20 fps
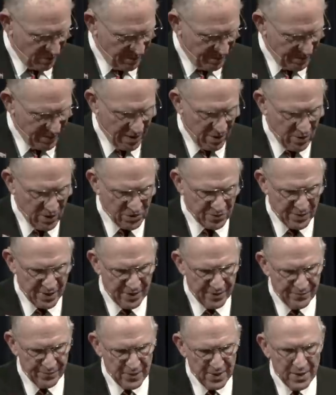but bear with
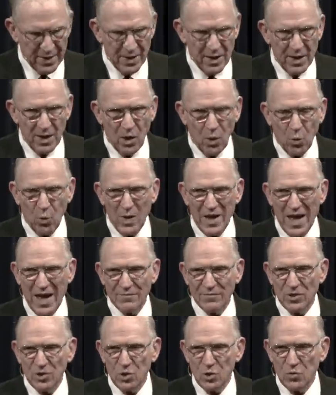me, we
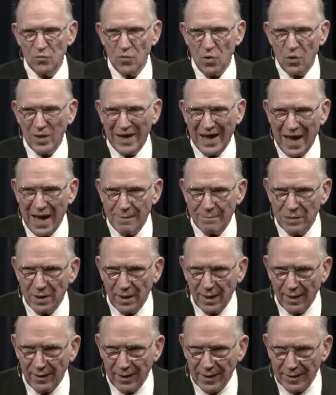have a new
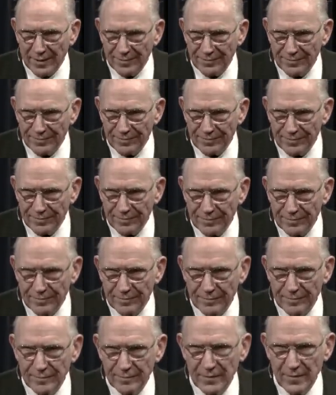vocabulary.
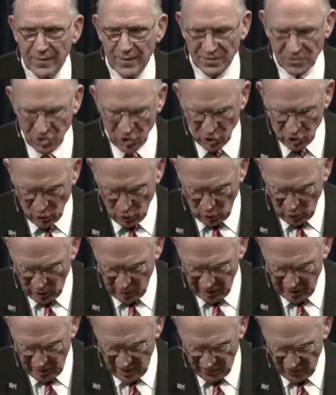There's a new
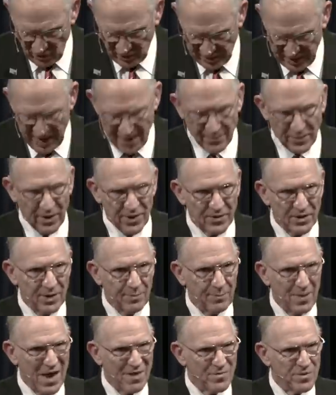word in our vocabulary
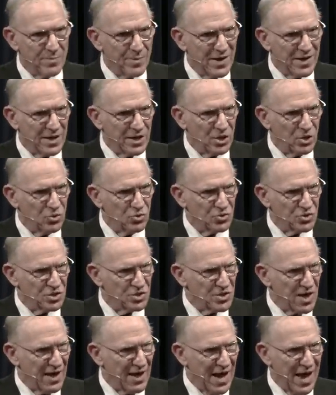that everybody
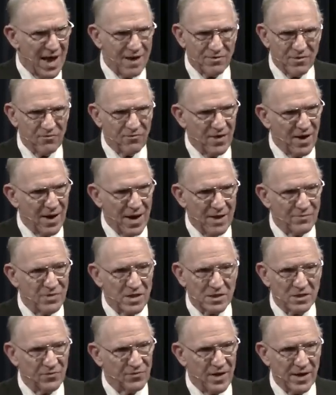uses, and I've
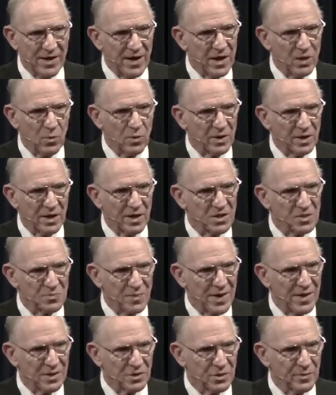yet to find anyone can
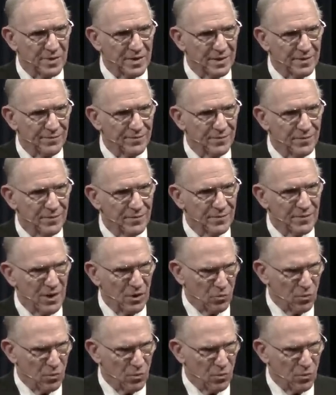explain it to me that